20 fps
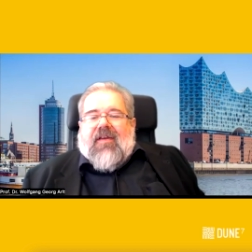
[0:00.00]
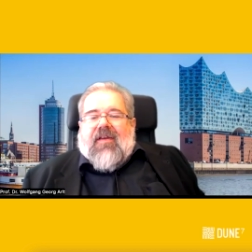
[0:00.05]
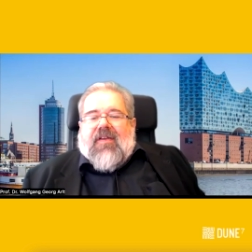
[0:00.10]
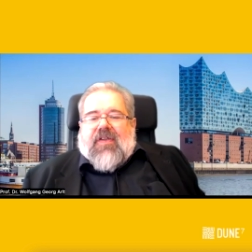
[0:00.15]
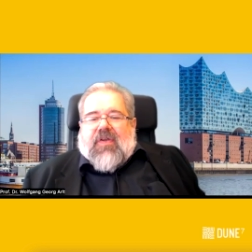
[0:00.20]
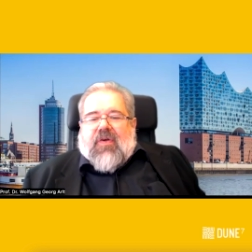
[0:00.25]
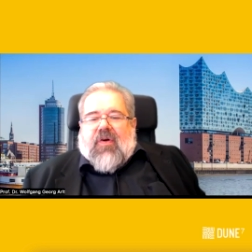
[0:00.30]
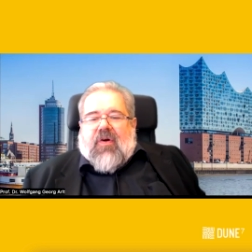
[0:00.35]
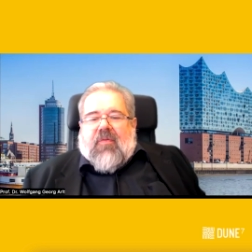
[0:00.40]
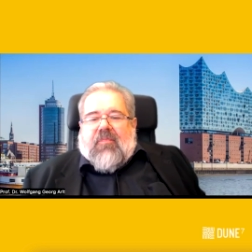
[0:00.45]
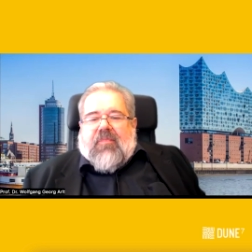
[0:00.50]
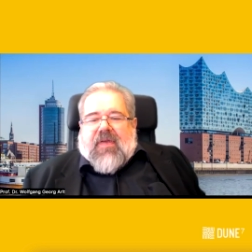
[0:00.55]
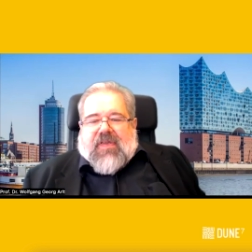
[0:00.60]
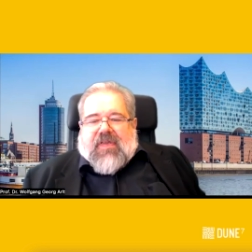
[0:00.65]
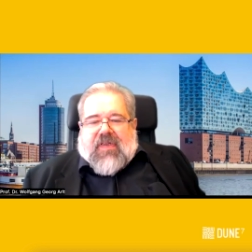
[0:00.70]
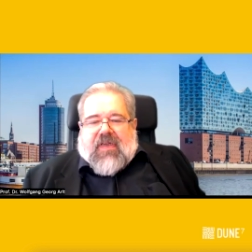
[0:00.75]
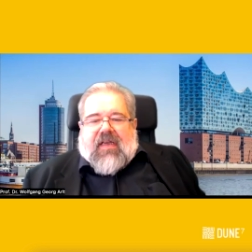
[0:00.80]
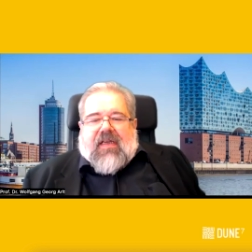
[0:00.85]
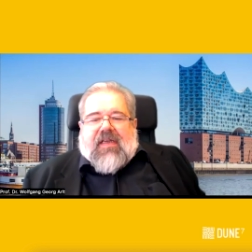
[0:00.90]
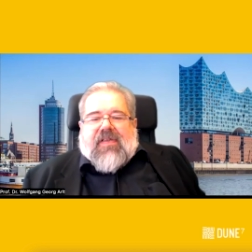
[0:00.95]
So
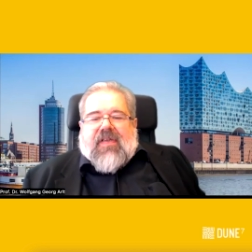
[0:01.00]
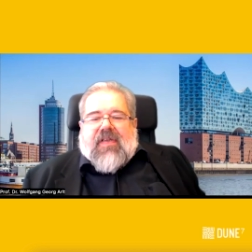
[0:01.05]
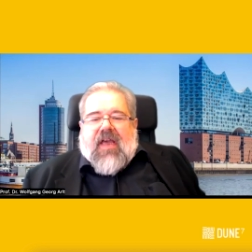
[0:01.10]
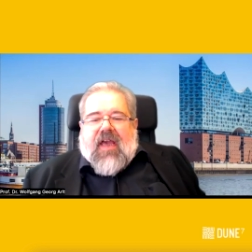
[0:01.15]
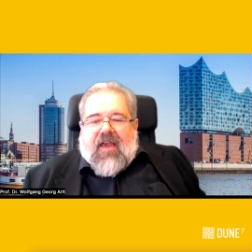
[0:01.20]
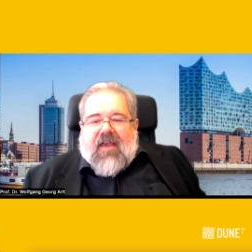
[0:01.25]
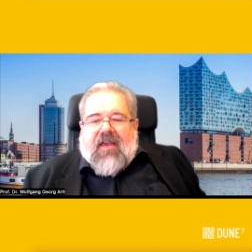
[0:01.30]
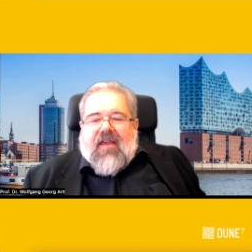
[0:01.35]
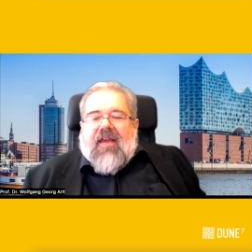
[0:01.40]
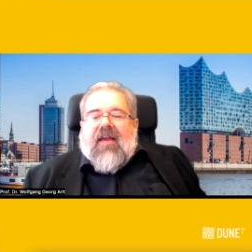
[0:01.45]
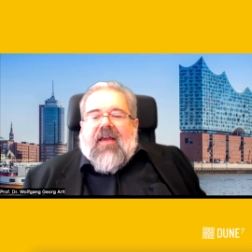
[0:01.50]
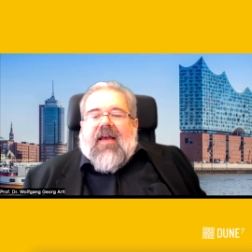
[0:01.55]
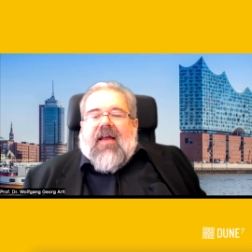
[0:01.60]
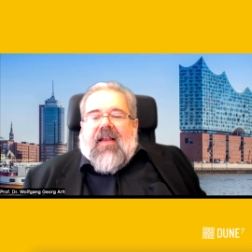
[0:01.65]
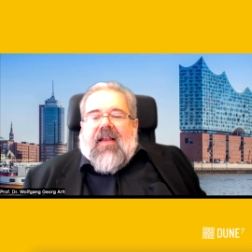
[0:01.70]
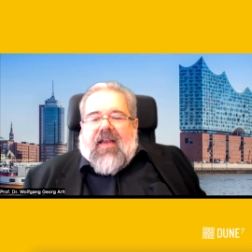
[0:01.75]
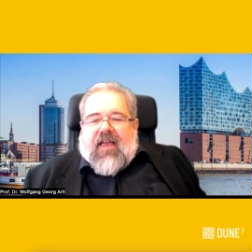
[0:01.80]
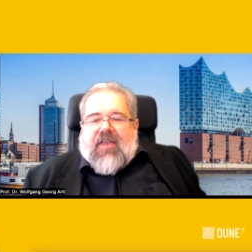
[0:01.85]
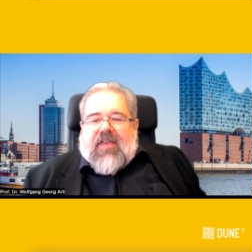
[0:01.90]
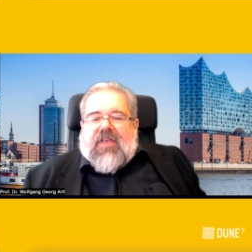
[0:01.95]
basically saying,
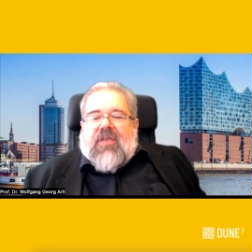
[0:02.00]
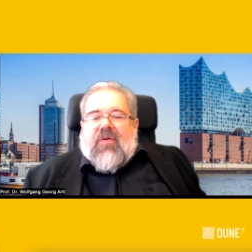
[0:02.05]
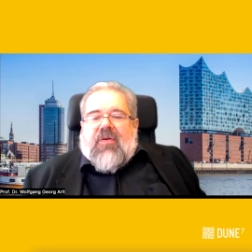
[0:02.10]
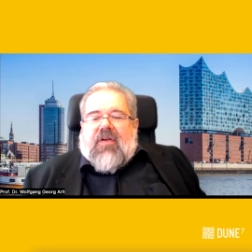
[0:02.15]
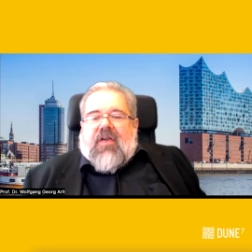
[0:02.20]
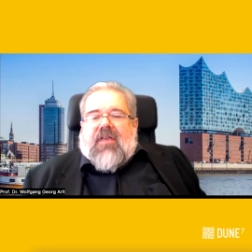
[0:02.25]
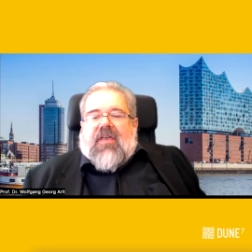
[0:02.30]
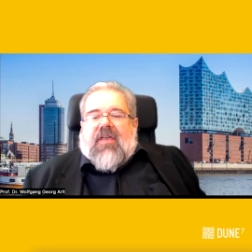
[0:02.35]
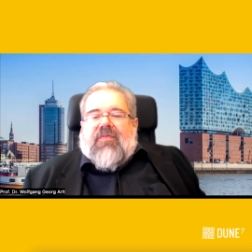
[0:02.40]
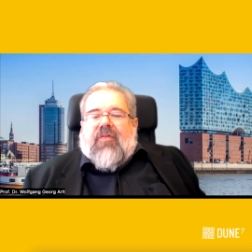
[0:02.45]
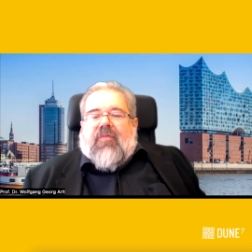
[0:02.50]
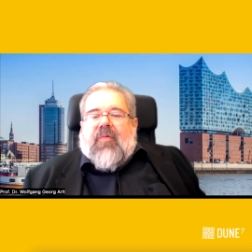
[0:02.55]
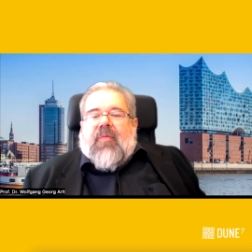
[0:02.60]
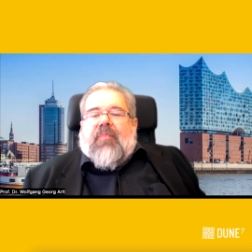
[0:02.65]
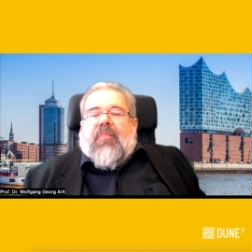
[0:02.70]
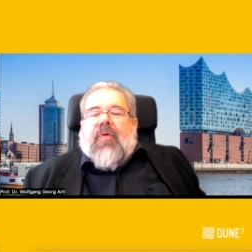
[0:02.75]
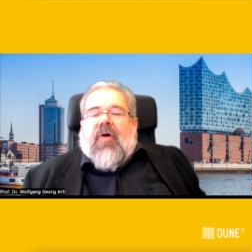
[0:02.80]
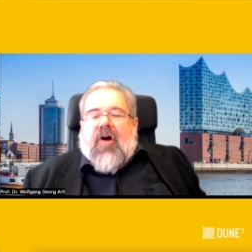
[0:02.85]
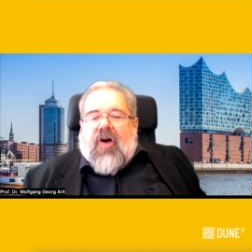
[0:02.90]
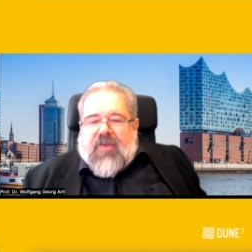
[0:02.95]
let's look at it from a
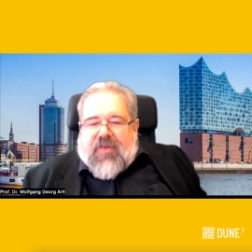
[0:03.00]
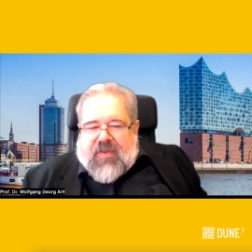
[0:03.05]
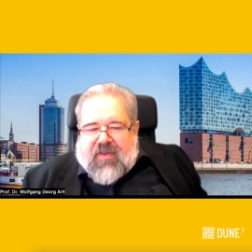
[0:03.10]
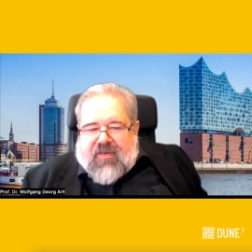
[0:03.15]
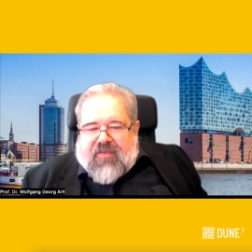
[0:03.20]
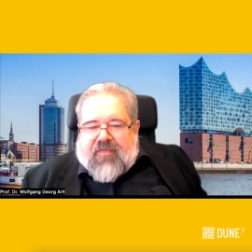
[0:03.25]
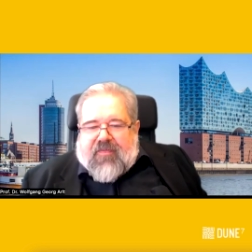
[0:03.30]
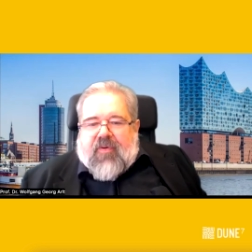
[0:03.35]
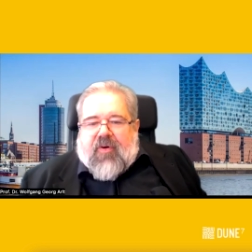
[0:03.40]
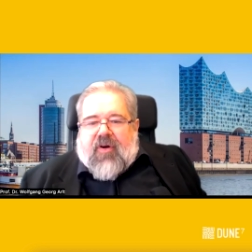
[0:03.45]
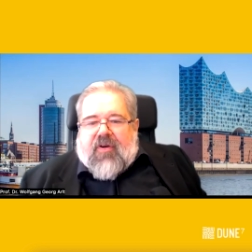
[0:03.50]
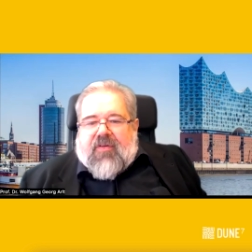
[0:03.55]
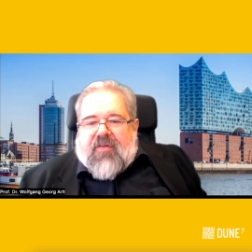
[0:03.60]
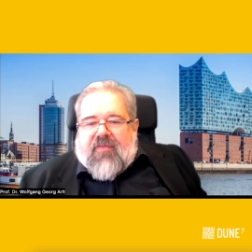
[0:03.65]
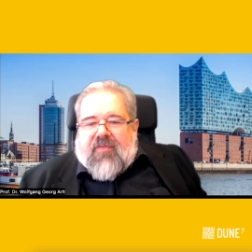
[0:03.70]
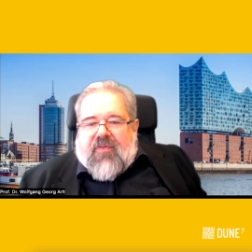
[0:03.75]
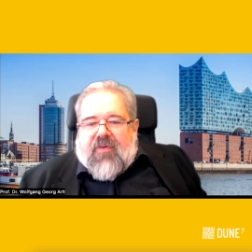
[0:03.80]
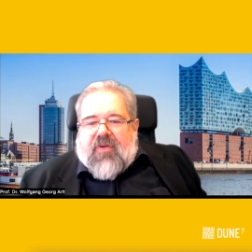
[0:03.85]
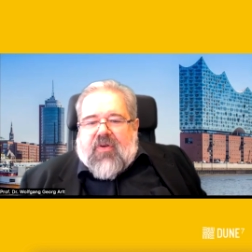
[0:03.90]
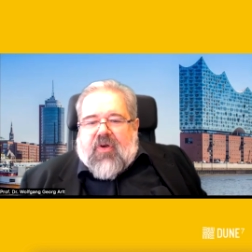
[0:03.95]
positive point of
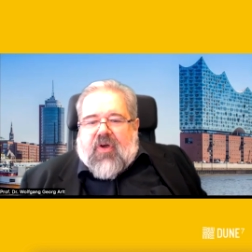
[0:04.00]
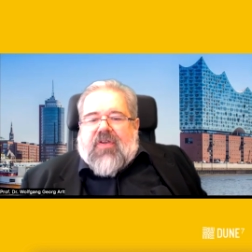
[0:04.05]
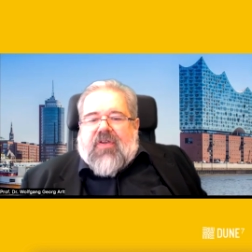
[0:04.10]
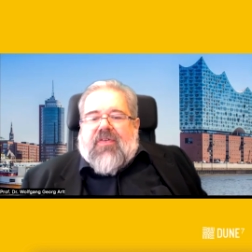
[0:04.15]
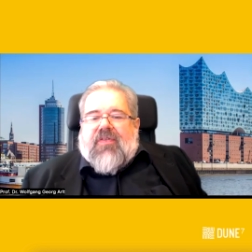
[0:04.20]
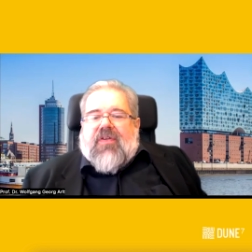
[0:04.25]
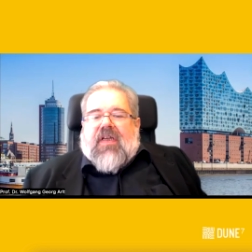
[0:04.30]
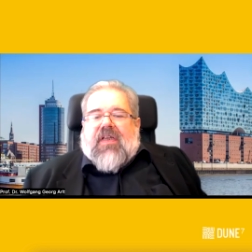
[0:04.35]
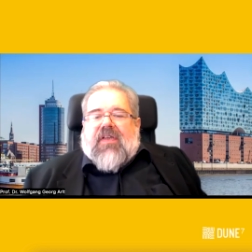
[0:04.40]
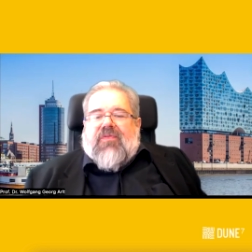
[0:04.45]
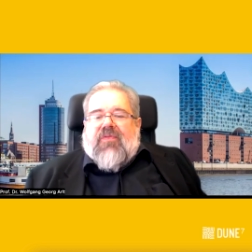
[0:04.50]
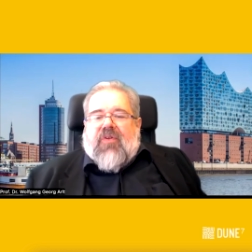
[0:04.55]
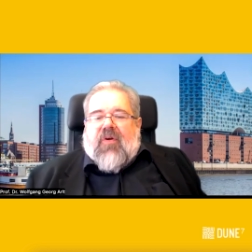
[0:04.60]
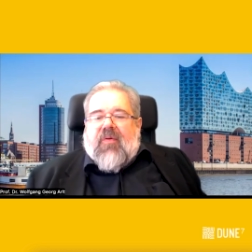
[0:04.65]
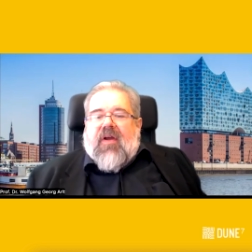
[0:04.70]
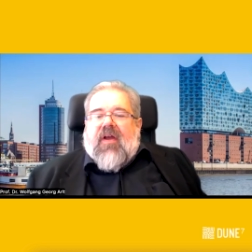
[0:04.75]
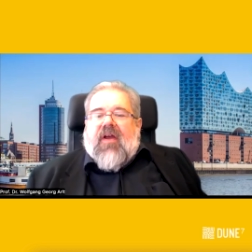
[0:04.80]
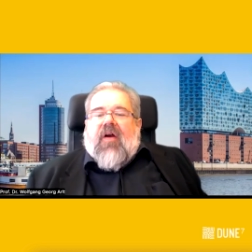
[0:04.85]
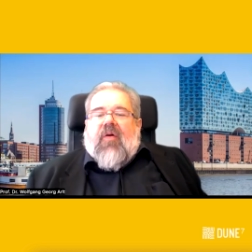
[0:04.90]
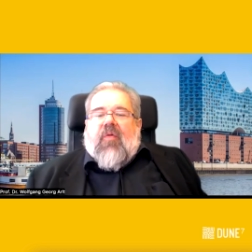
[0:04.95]
view, not just
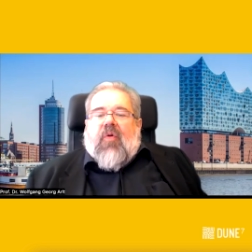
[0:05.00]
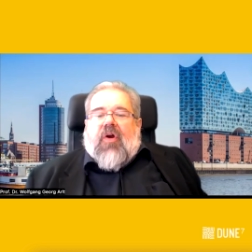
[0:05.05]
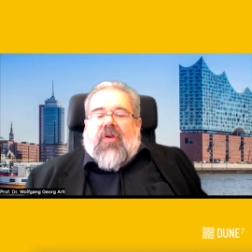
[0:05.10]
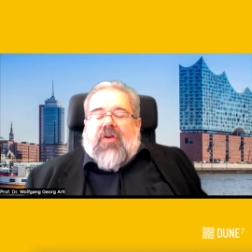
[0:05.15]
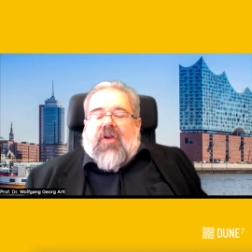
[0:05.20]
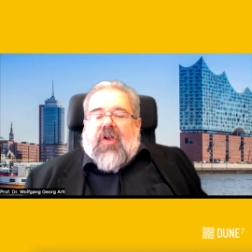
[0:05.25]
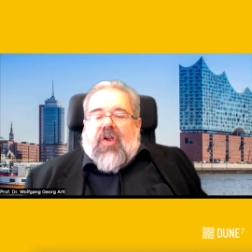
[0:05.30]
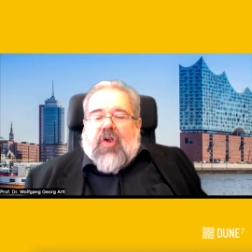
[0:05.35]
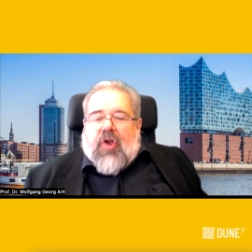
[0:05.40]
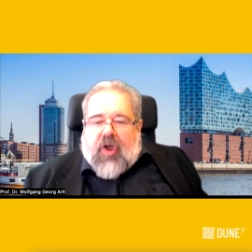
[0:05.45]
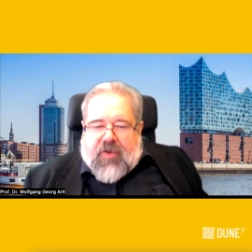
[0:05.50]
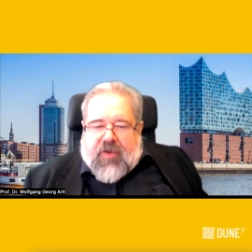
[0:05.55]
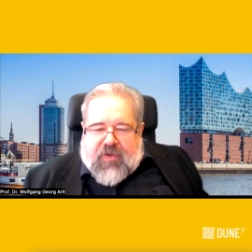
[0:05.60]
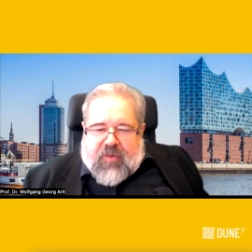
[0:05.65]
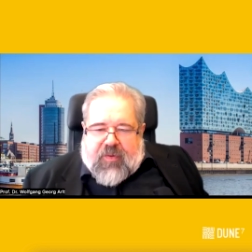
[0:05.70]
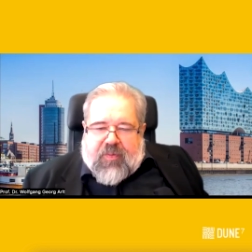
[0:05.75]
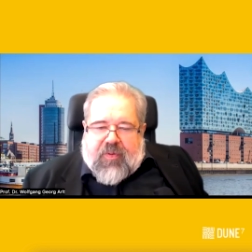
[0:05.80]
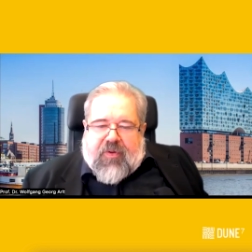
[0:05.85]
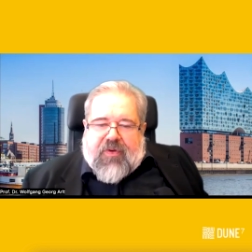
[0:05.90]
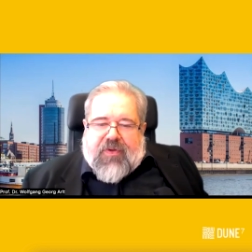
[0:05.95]
from what you're not
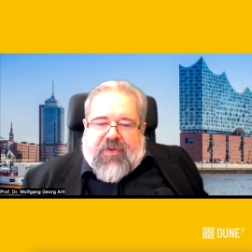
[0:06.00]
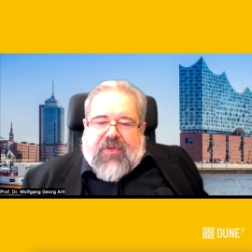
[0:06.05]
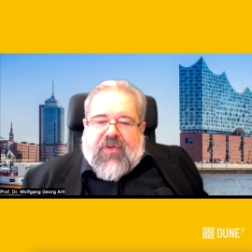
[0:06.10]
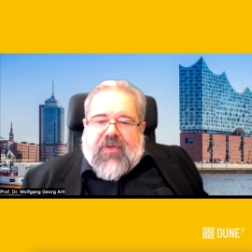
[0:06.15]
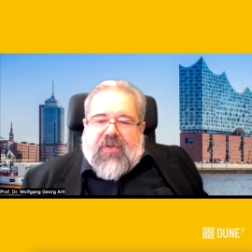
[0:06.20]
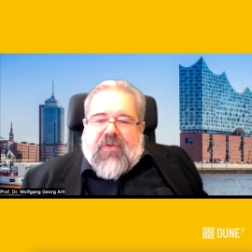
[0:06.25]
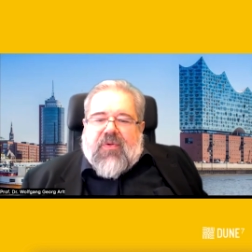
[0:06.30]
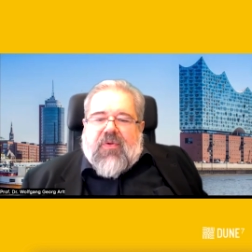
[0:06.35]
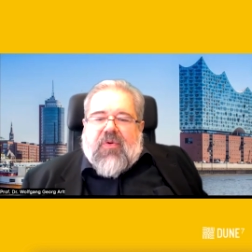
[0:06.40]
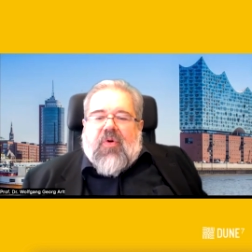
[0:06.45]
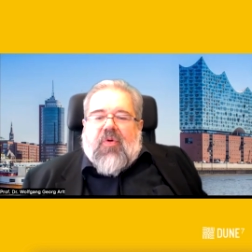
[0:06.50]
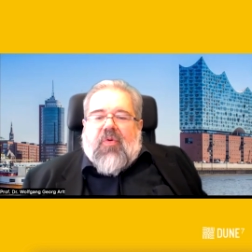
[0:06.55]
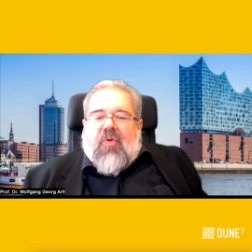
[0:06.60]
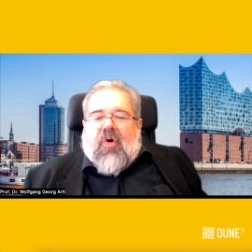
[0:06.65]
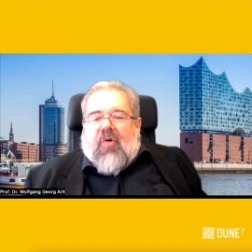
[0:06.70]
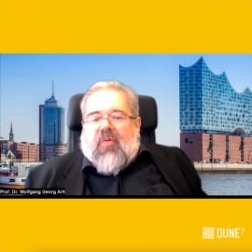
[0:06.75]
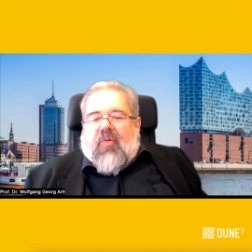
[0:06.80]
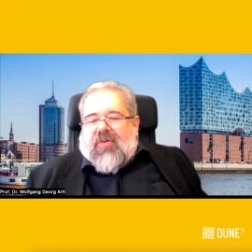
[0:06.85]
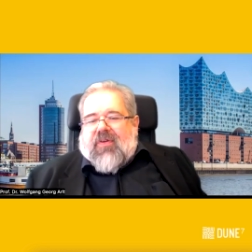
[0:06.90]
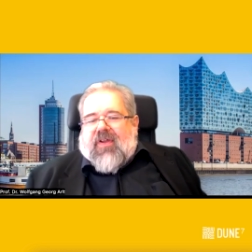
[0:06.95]
supposed to do
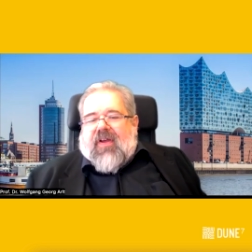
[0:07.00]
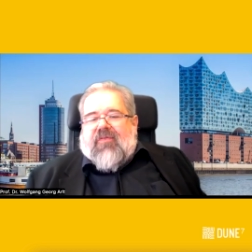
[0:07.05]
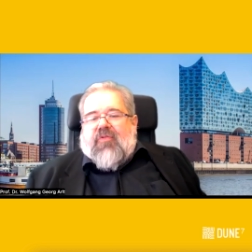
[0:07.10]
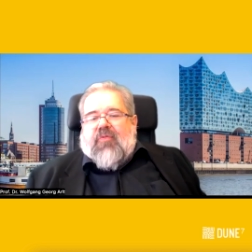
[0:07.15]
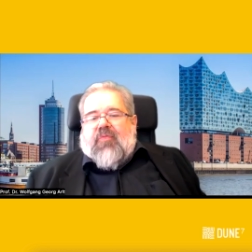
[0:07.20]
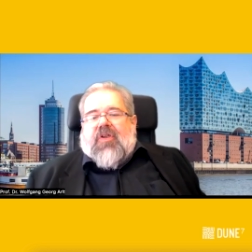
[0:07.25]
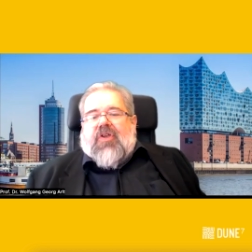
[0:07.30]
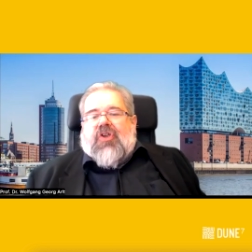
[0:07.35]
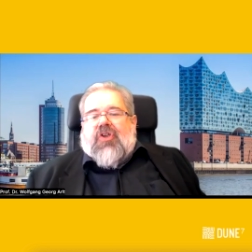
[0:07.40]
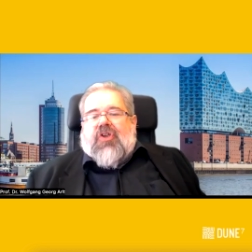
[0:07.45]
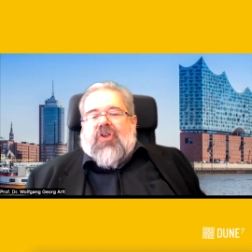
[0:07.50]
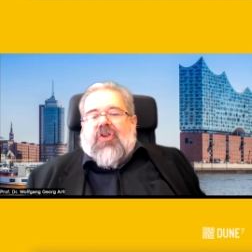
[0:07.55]
or what you have to be